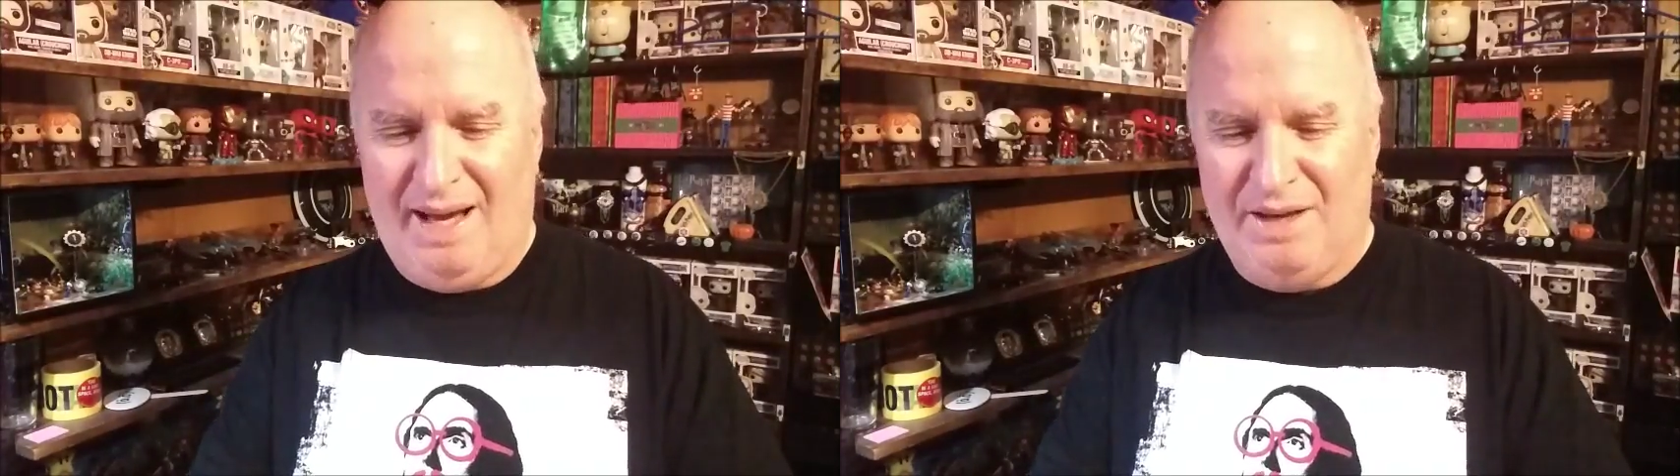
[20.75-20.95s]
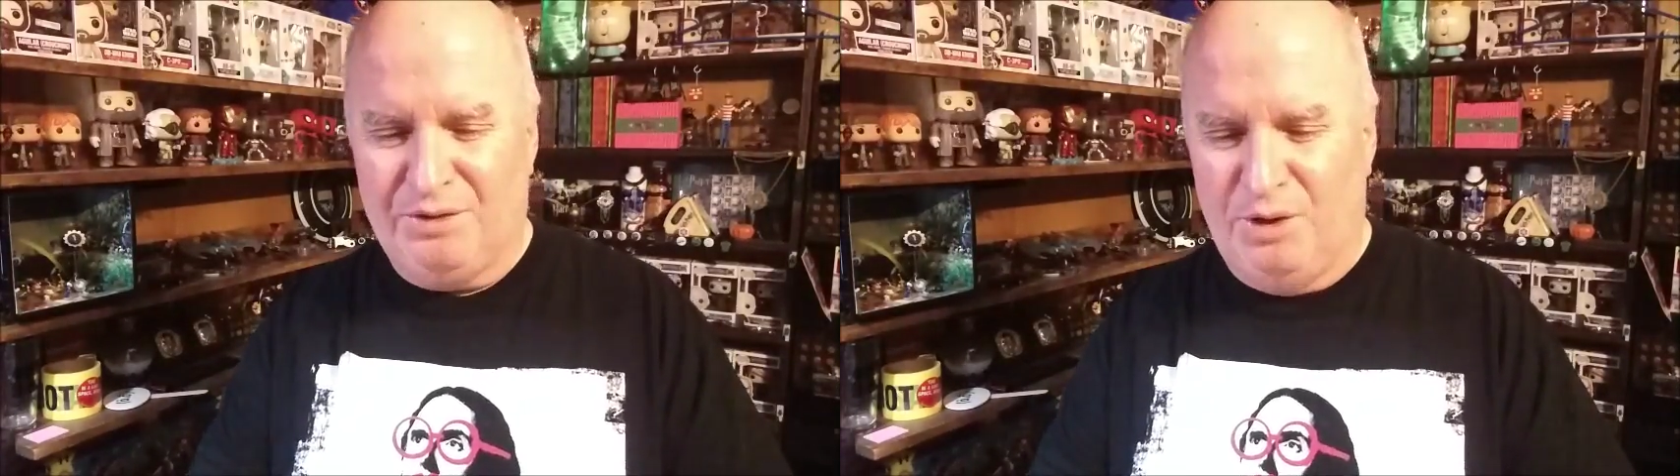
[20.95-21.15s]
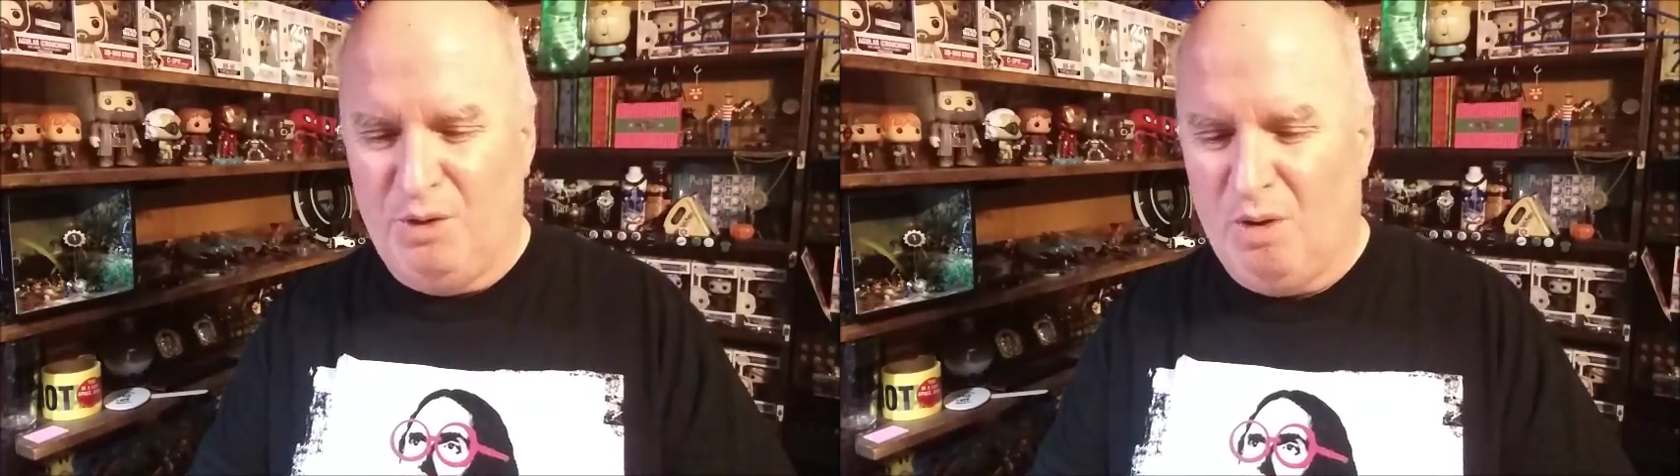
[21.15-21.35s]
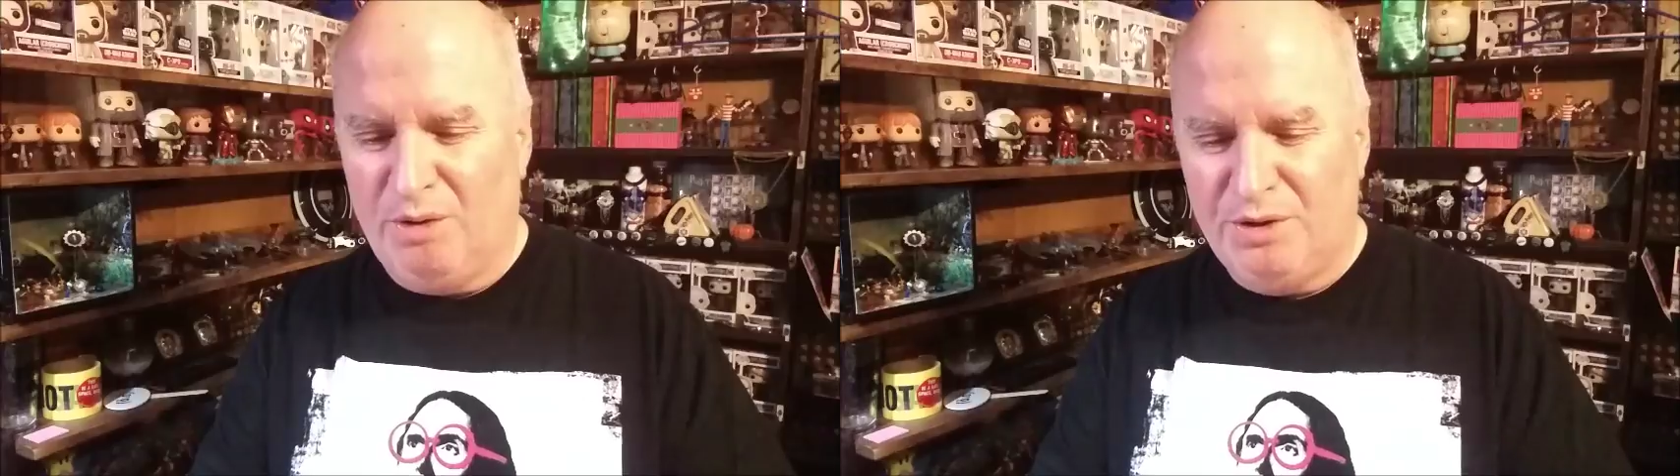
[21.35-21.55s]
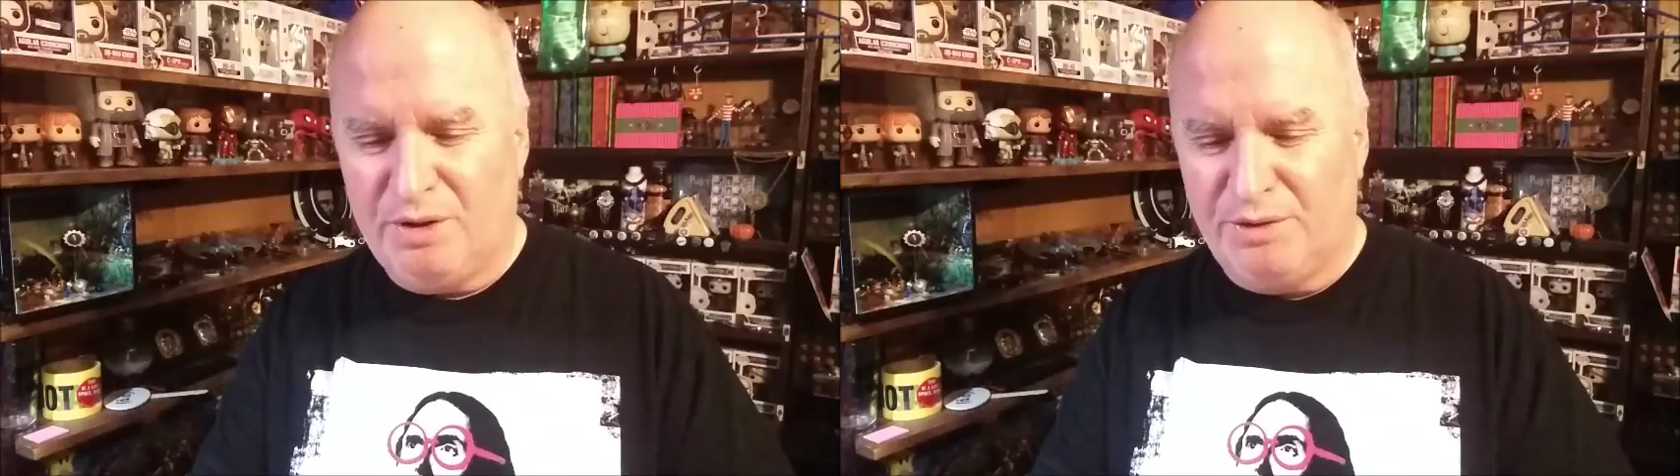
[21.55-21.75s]
As the new
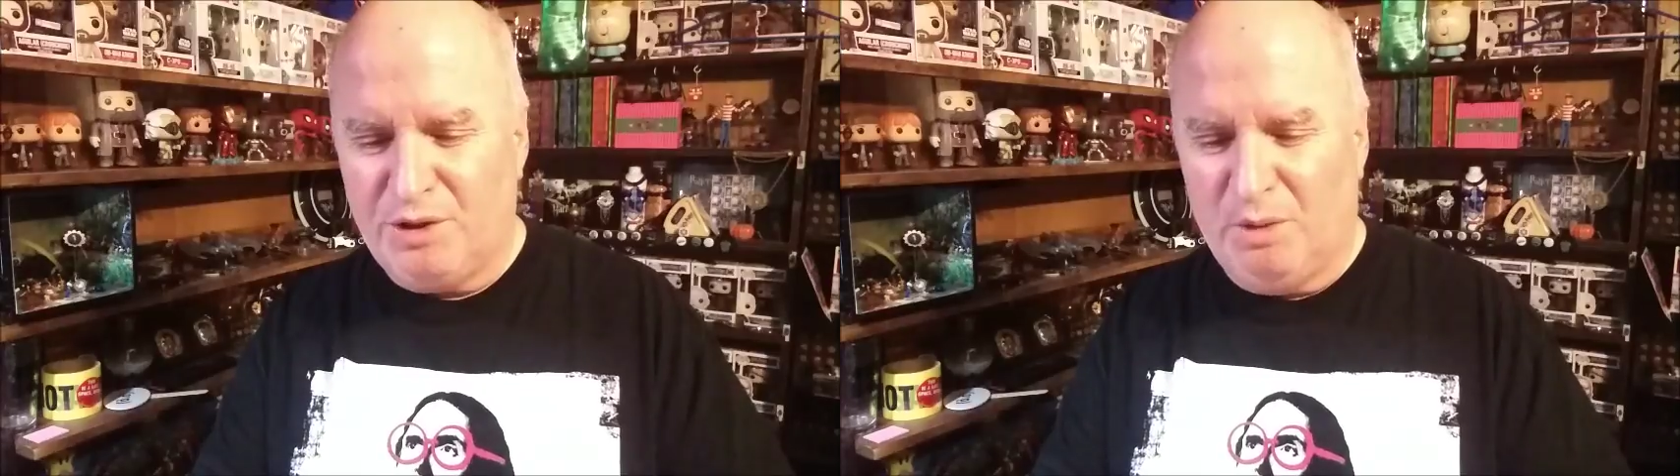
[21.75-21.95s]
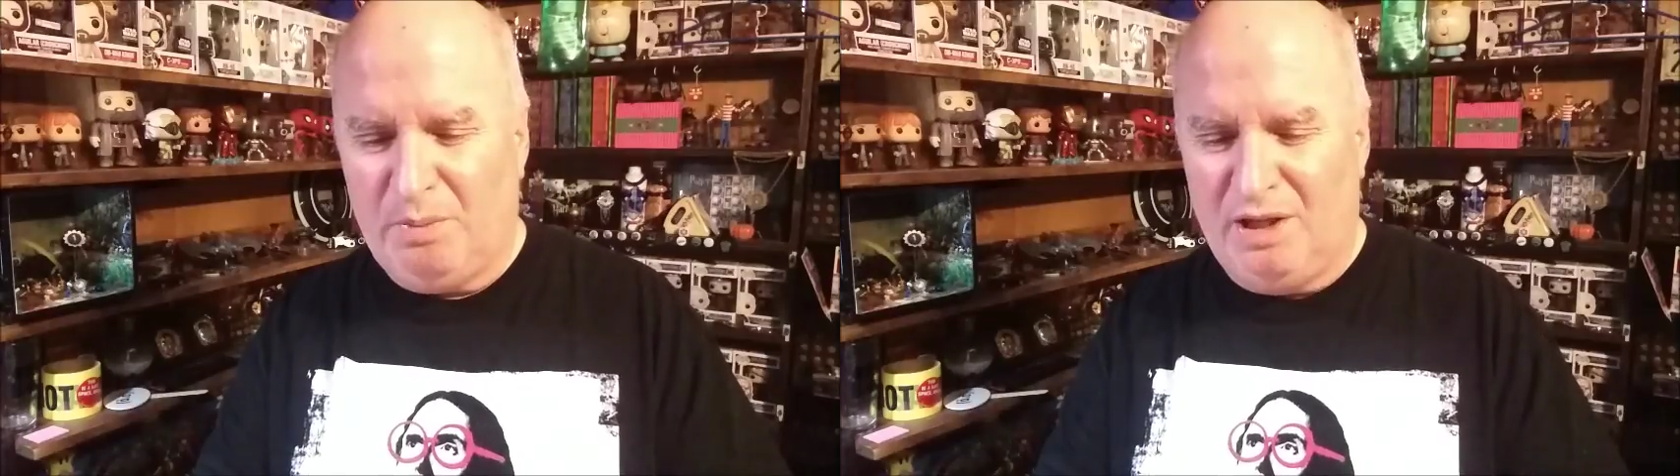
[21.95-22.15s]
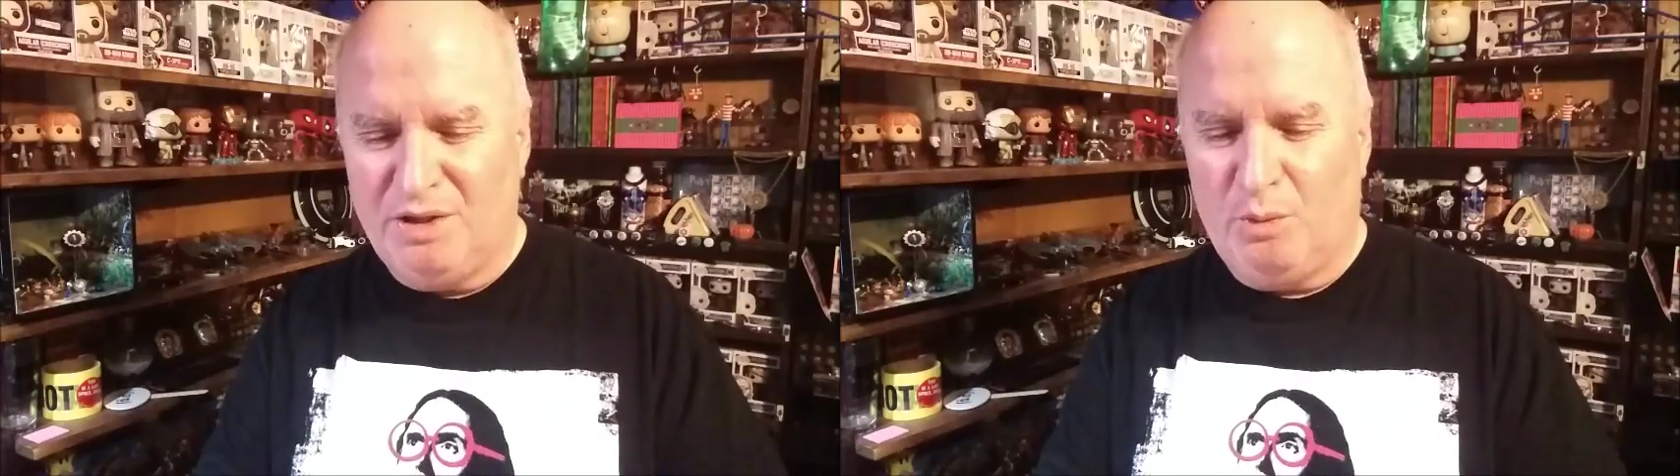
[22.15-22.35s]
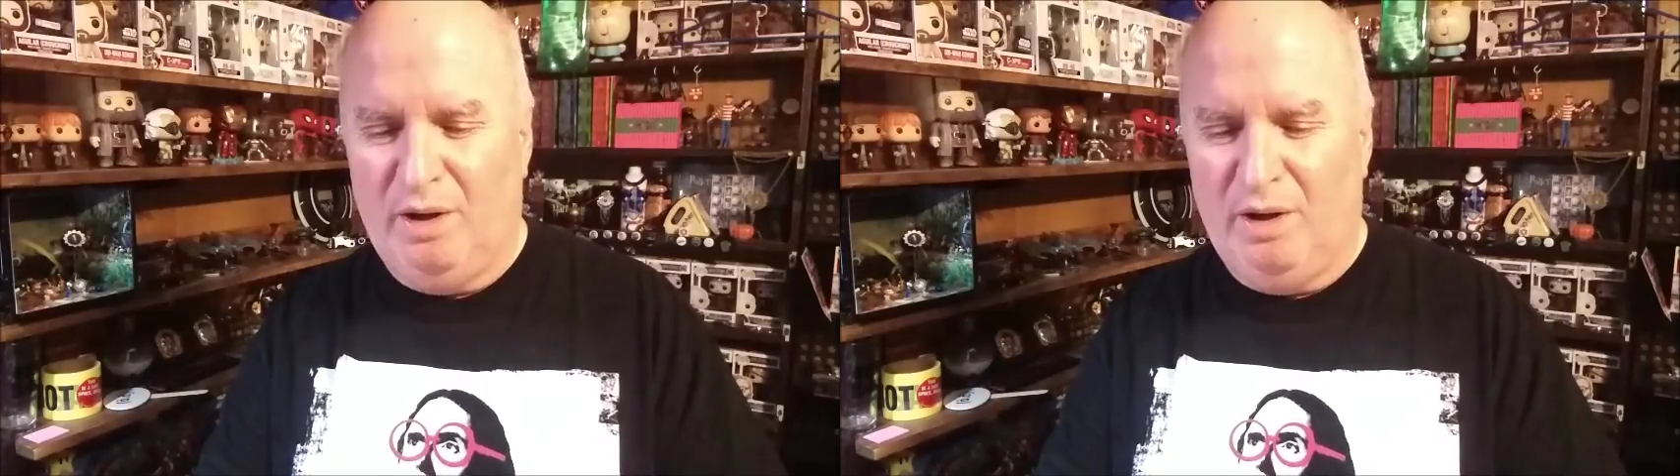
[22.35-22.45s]
owners of Shirt Punch,